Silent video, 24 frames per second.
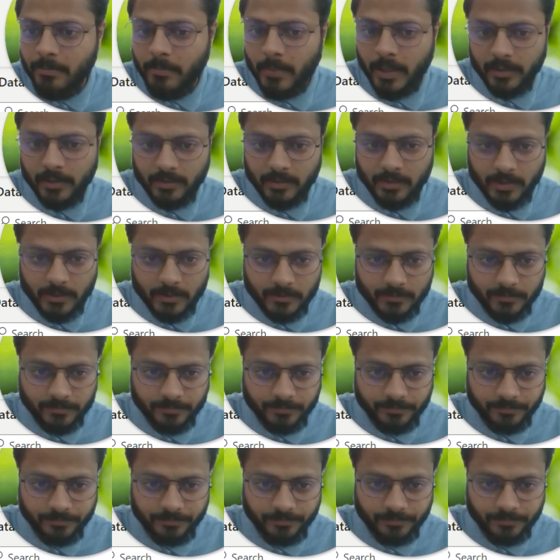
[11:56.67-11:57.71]
month,
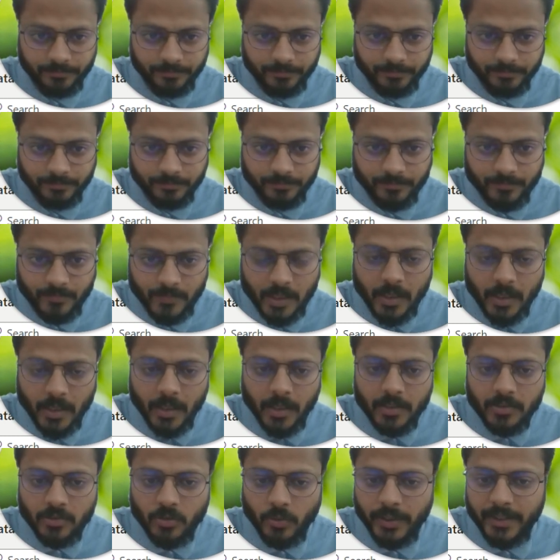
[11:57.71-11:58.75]

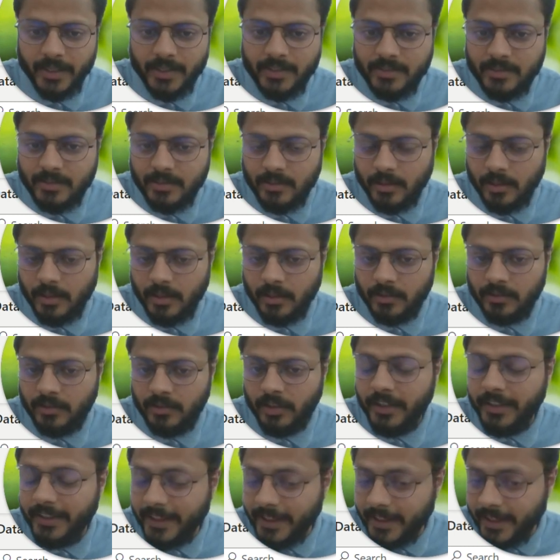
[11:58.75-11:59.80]
so it is
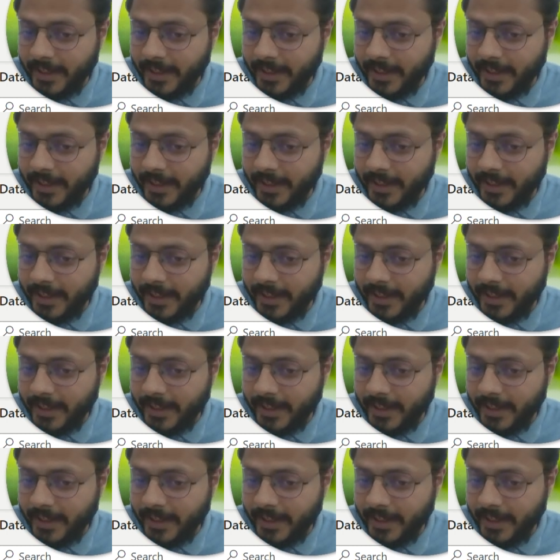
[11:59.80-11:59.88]
30